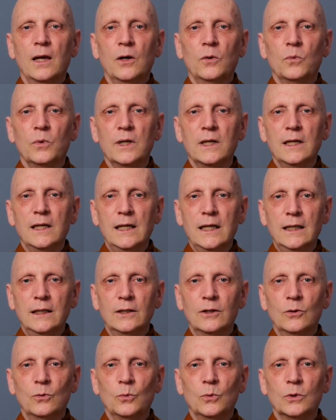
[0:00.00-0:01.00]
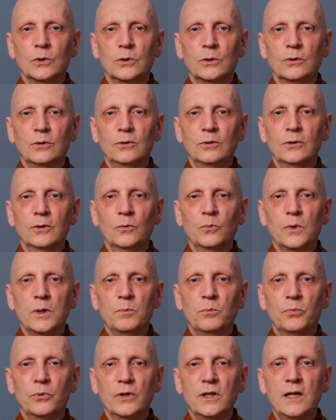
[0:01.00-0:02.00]
We eat the world. We
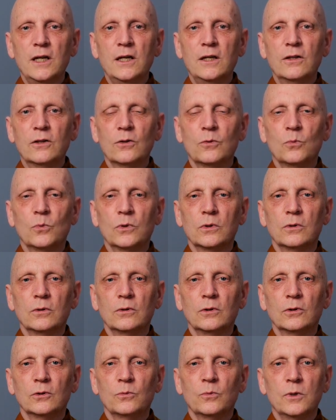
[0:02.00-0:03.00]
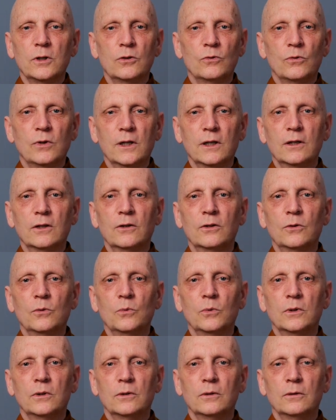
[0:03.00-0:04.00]
breathe the world. We drink the
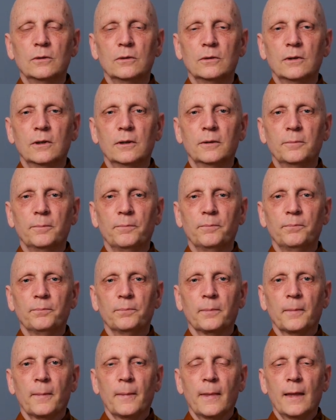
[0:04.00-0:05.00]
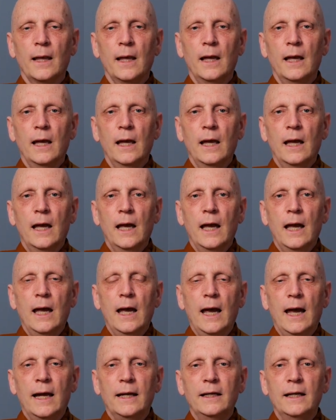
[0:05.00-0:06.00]
world.
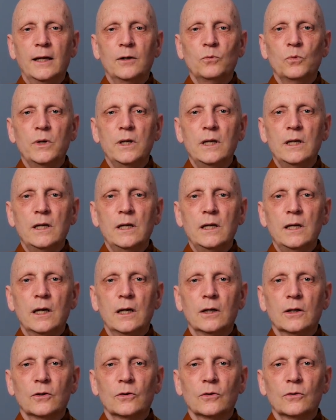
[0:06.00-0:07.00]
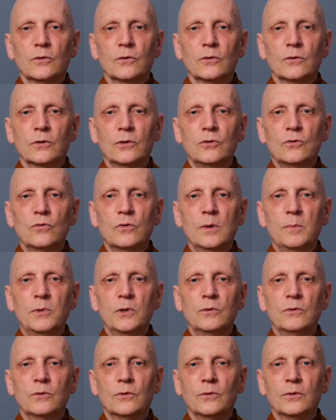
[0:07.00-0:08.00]
And then we
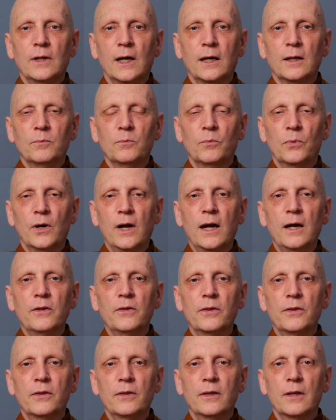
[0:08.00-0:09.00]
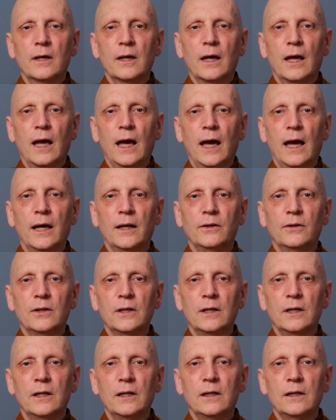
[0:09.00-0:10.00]
contribute that breath and
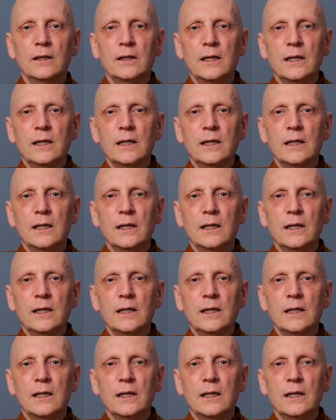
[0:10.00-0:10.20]
the